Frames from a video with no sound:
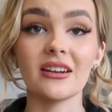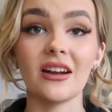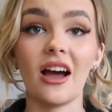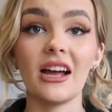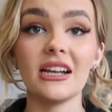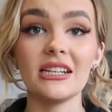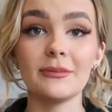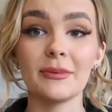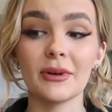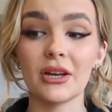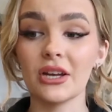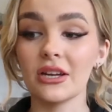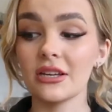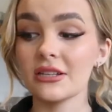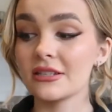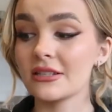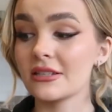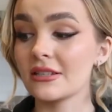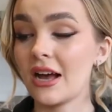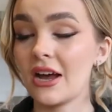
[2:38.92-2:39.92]
nice
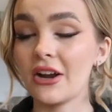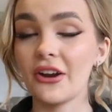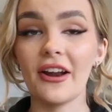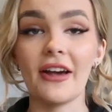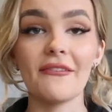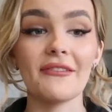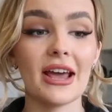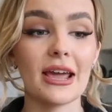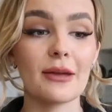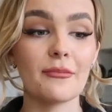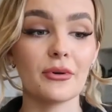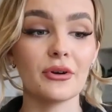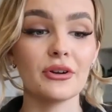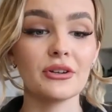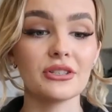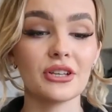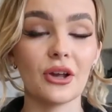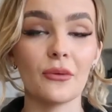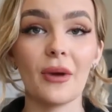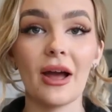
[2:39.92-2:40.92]
because I don't have an apron,
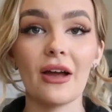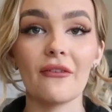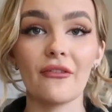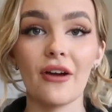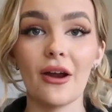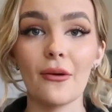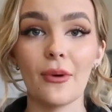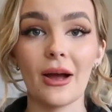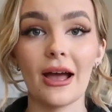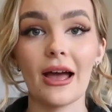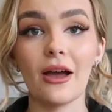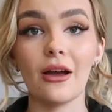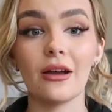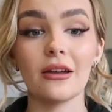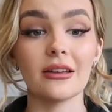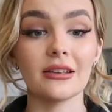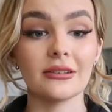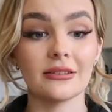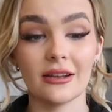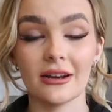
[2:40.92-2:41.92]
so whatever I wear
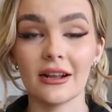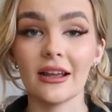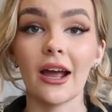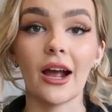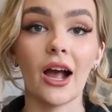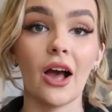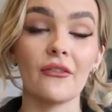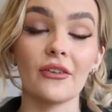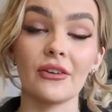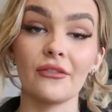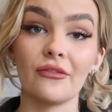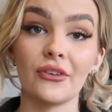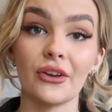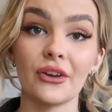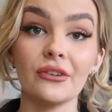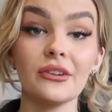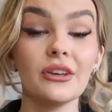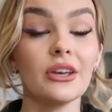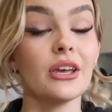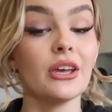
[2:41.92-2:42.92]
is going to get covered in
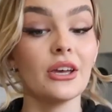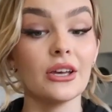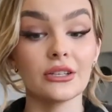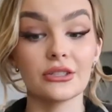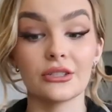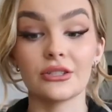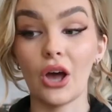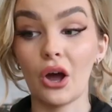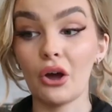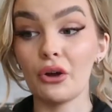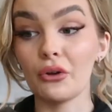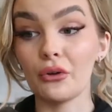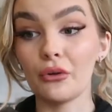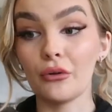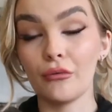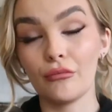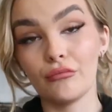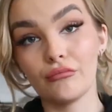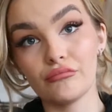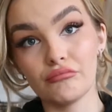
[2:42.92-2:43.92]
food.
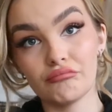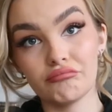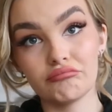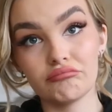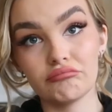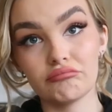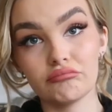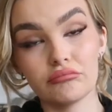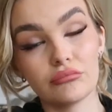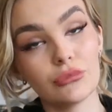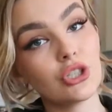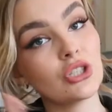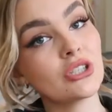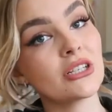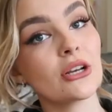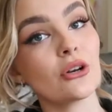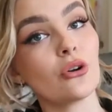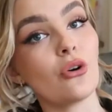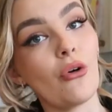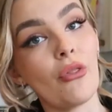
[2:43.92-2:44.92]
So just
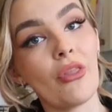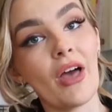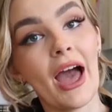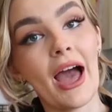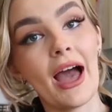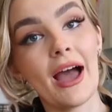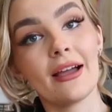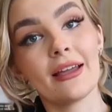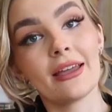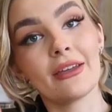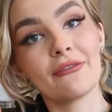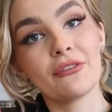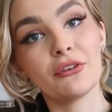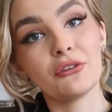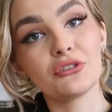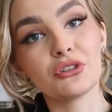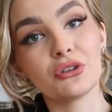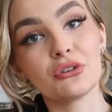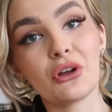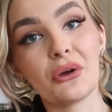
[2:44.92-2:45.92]
ignore that. If you
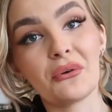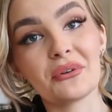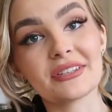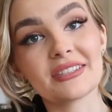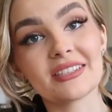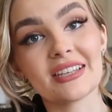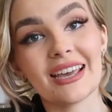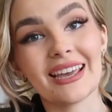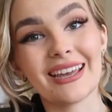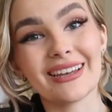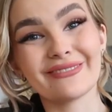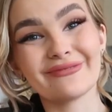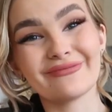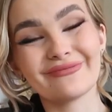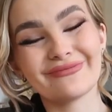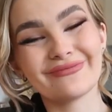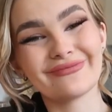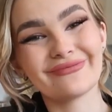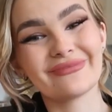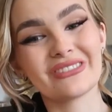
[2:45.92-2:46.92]
do notice it,
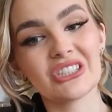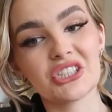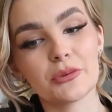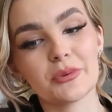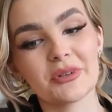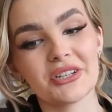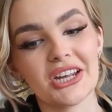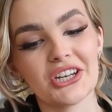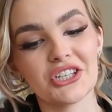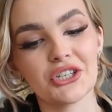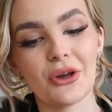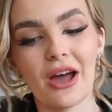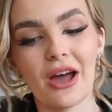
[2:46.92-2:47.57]
just pretend you